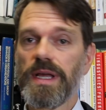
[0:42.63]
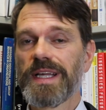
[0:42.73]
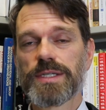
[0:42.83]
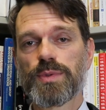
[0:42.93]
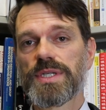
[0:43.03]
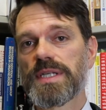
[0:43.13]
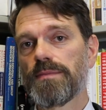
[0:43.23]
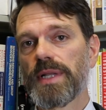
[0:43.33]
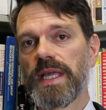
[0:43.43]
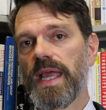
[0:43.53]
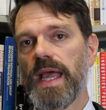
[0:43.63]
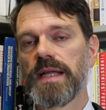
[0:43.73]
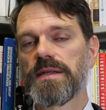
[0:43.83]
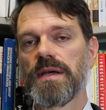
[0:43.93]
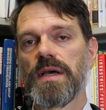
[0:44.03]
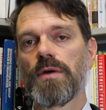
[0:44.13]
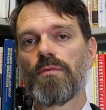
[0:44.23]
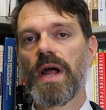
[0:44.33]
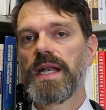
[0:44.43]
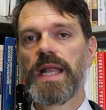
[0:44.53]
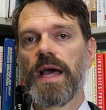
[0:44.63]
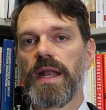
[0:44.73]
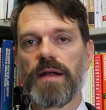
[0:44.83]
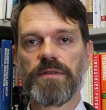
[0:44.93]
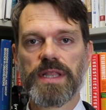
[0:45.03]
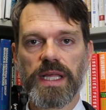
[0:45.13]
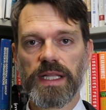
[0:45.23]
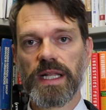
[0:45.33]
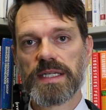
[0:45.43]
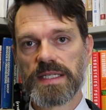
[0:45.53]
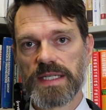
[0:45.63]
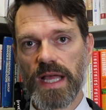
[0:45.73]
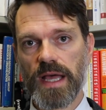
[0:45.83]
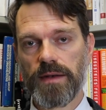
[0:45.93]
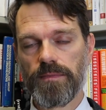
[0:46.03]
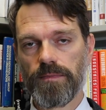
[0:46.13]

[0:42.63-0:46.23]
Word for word: because we simply can't write down everything that is said.